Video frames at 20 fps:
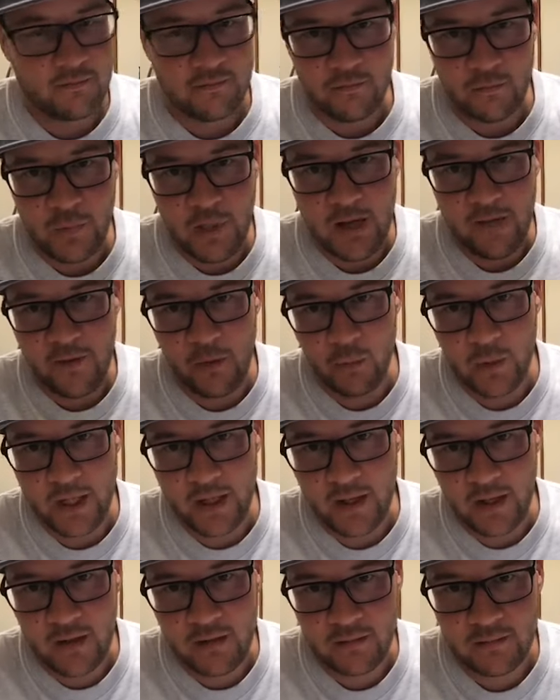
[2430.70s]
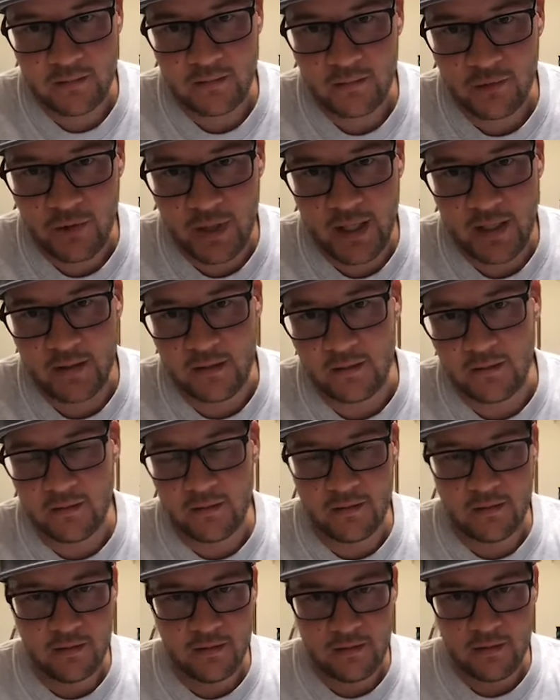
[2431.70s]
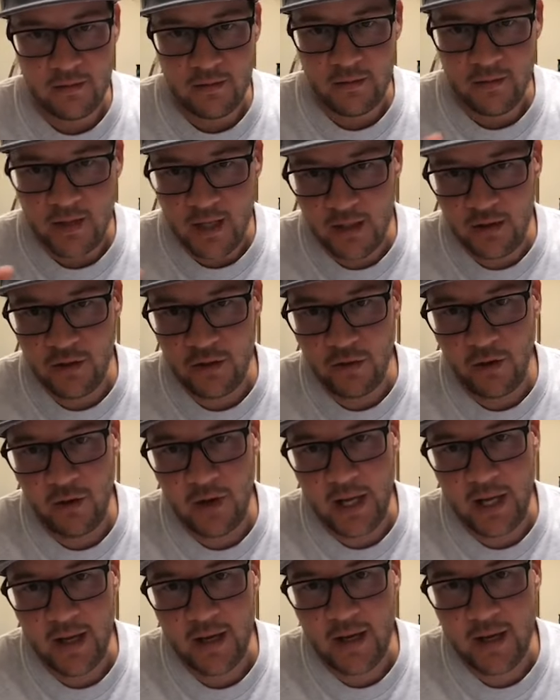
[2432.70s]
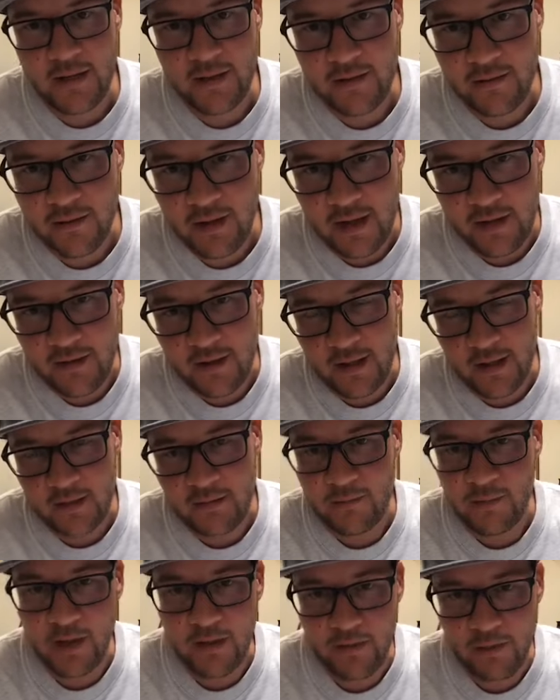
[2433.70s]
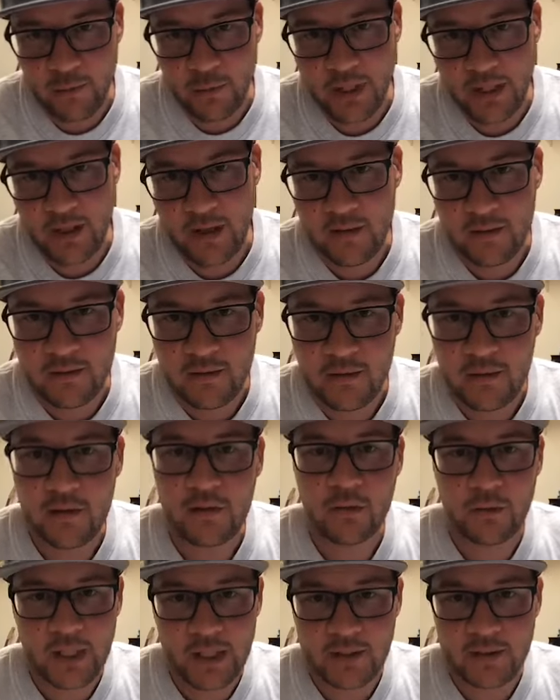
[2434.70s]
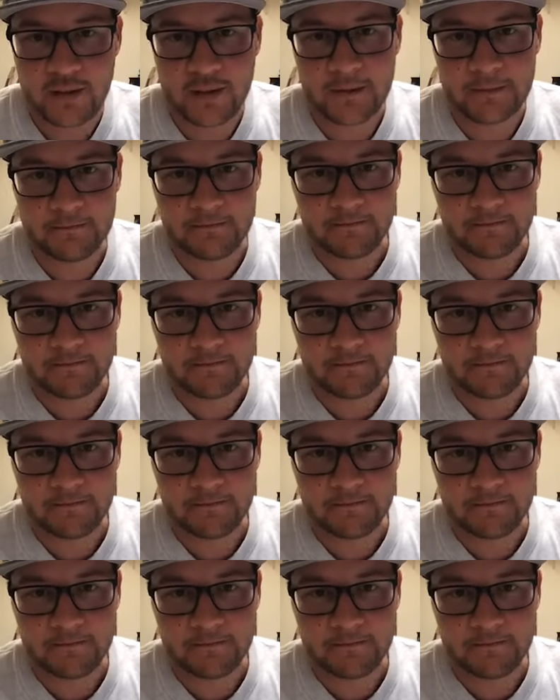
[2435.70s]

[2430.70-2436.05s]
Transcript: We have a winner, great. Then Euro A guys do their thing, we have a winner, great.